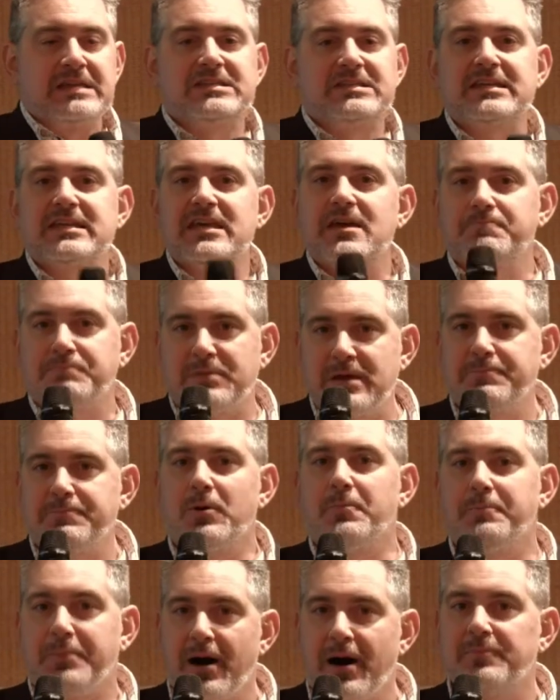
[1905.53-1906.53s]
to get
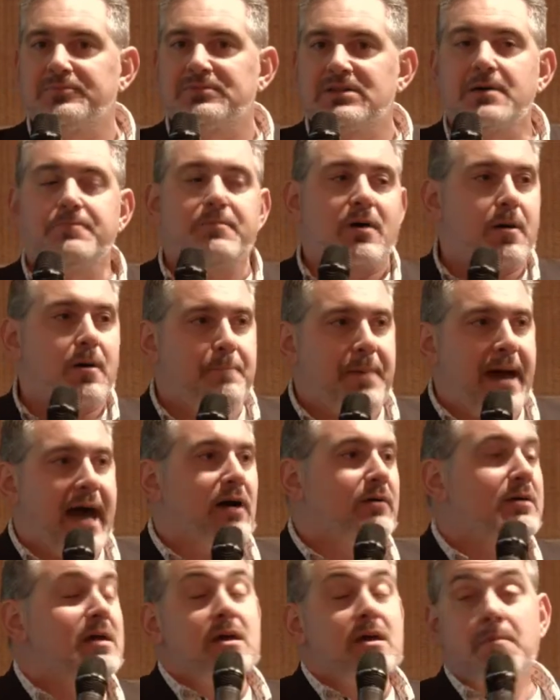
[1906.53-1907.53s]
people pumped up
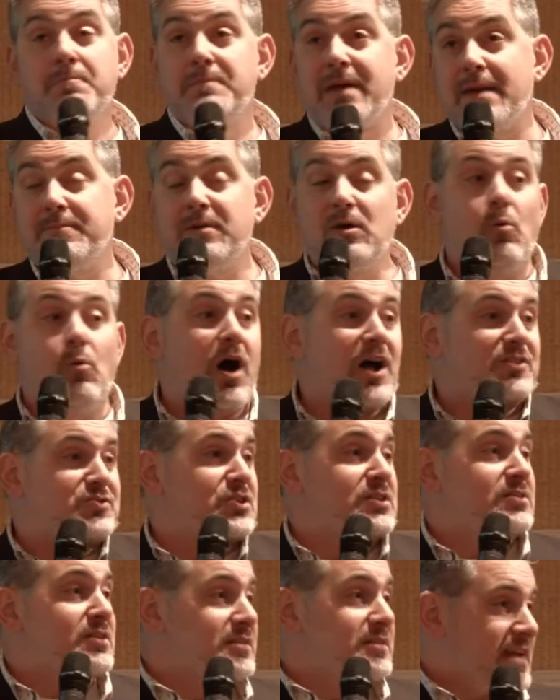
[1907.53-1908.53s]
about maybe
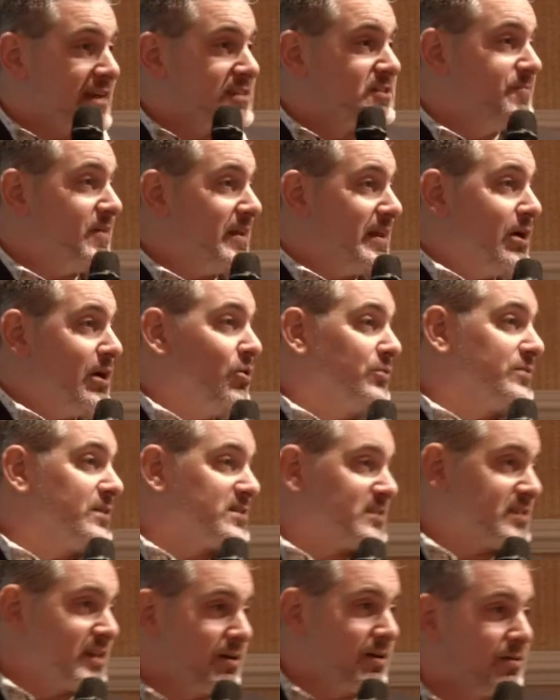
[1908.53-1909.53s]
watching the next video in the
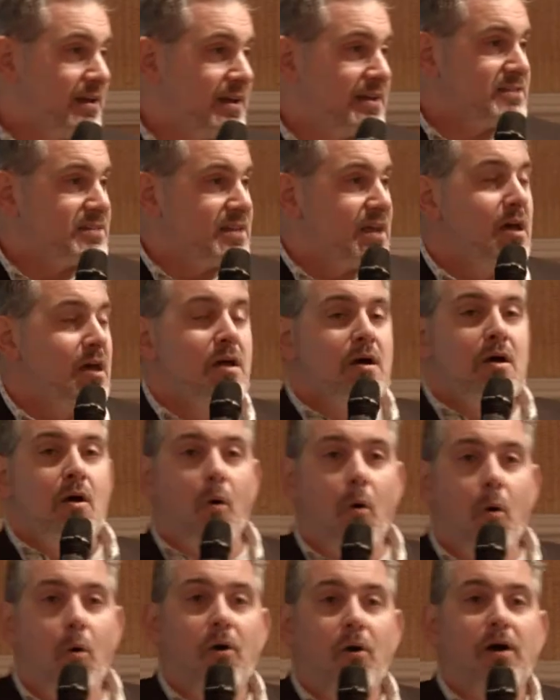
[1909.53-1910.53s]
series
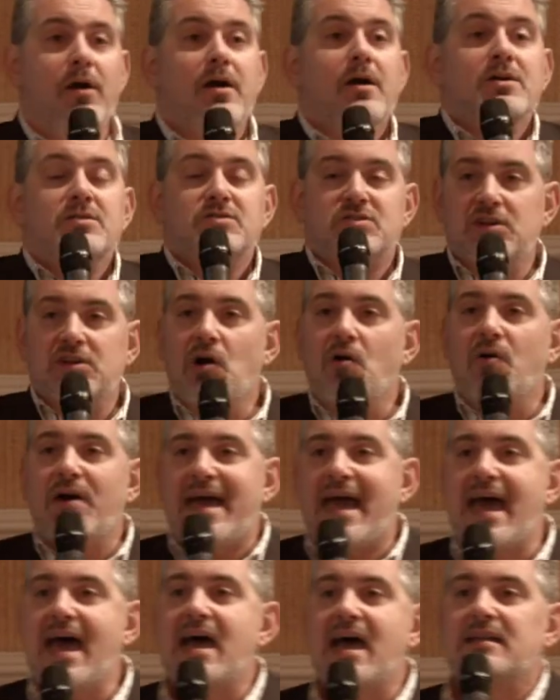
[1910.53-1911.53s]
or to go
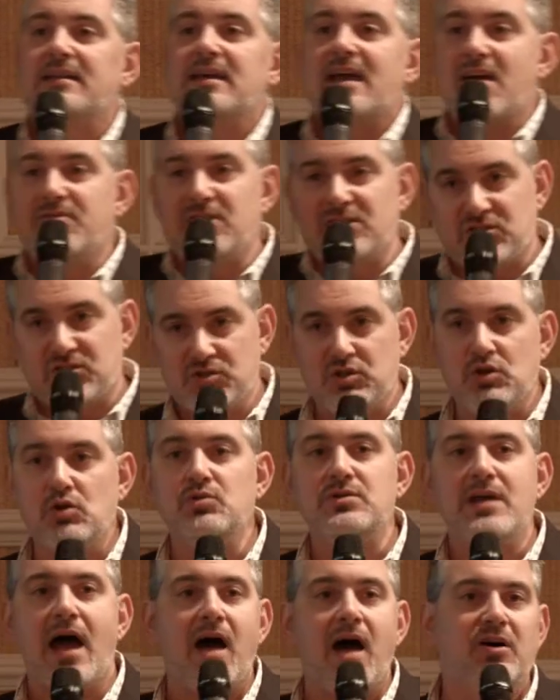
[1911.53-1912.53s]
ahead and this
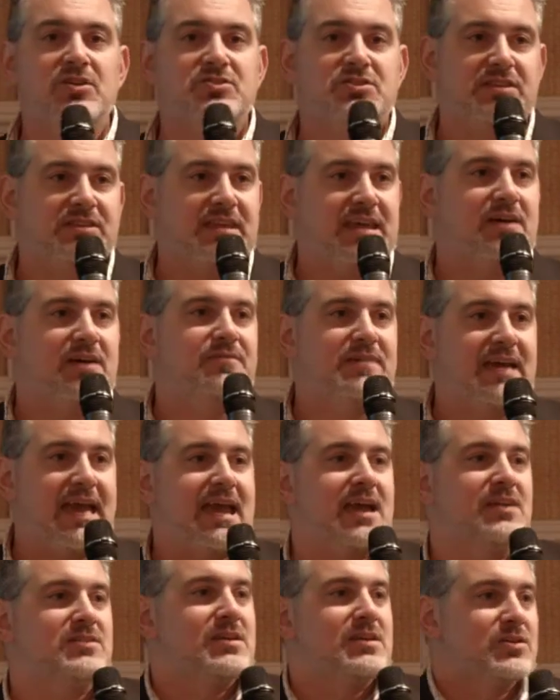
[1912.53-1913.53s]
new knowledge that they have gained